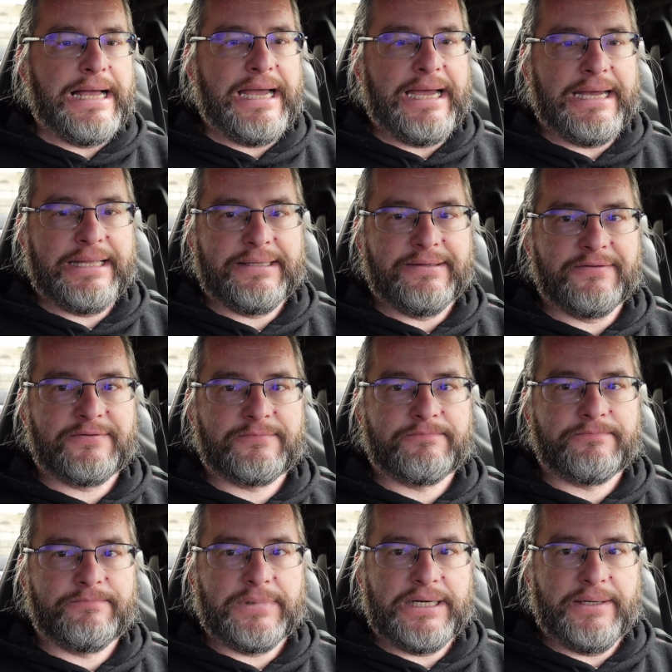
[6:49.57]
and
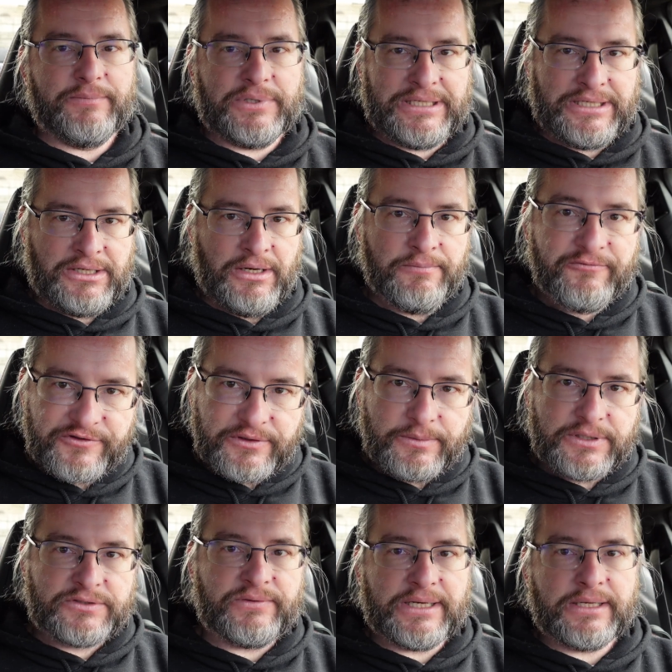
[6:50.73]
I'm
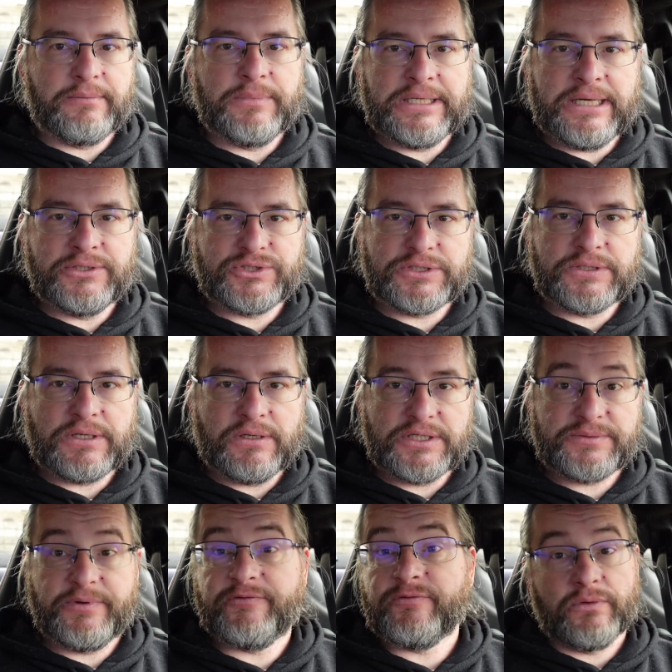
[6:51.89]
comfortable tracking mid-engine cars
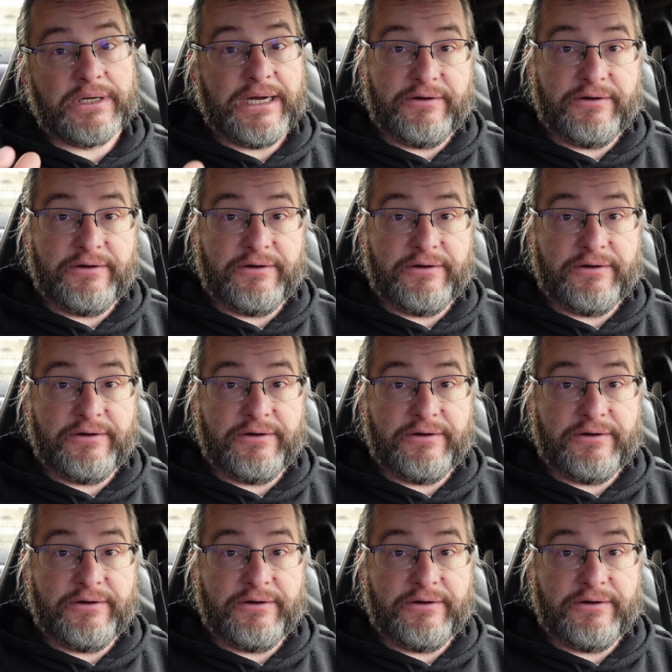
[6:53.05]
before.